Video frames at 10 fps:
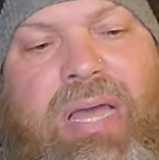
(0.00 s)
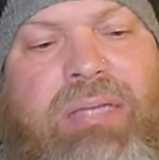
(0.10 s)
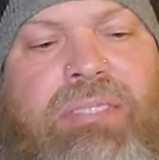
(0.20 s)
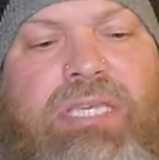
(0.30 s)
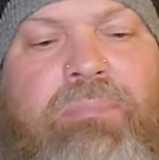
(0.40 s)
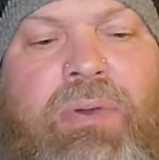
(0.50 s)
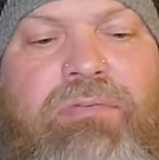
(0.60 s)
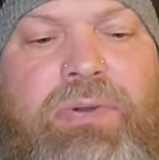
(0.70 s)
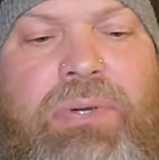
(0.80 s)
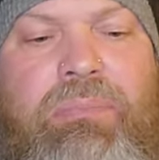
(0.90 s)
I'll skip
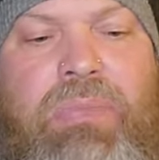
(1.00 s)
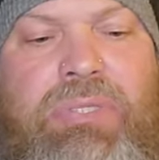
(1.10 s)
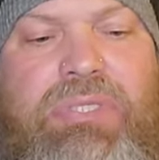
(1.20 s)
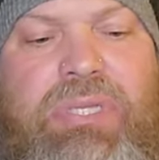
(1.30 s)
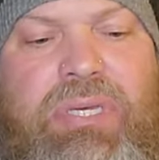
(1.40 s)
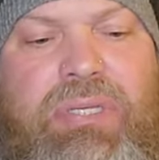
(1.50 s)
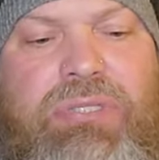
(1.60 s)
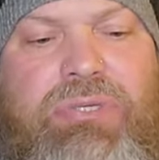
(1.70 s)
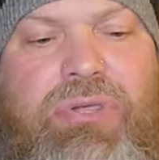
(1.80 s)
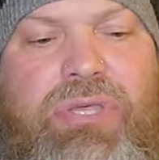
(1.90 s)
over most of the
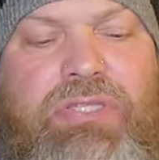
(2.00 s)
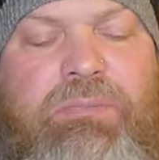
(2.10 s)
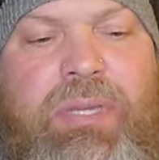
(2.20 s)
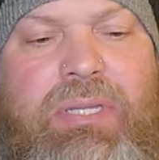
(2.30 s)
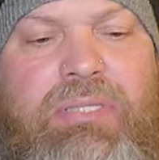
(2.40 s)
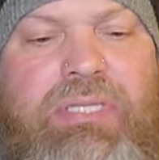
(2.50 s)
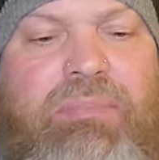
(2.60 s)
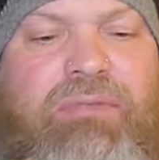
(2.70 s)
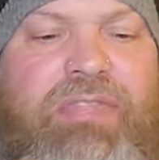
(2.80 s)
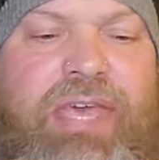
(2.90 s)
illustrations, but
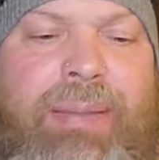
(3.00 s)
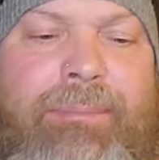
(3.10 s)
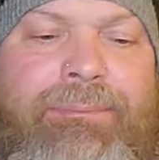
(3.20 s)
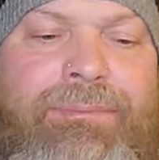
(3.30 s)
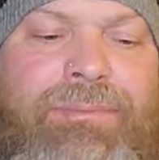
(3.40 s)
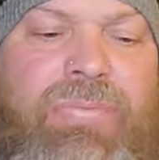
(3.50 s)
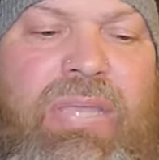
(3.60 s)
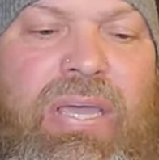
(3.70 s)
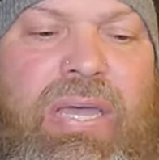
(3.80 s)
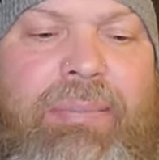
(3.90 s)
some of them
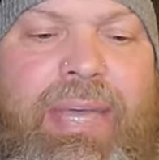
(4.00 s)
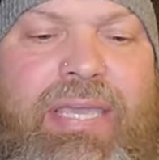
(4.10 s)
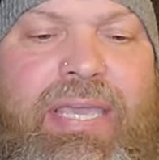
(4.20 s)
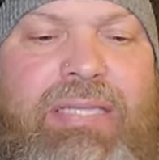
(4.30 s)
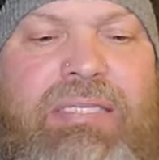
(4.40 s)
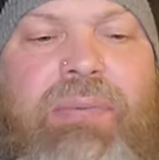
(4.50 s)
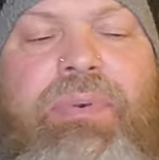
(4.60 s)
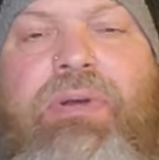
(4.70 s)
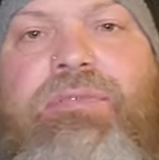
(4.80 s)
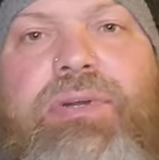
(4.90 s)
um, I can't
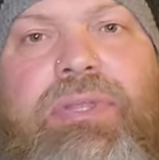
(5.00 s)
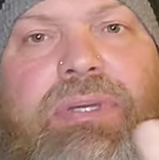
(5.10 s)
skip over.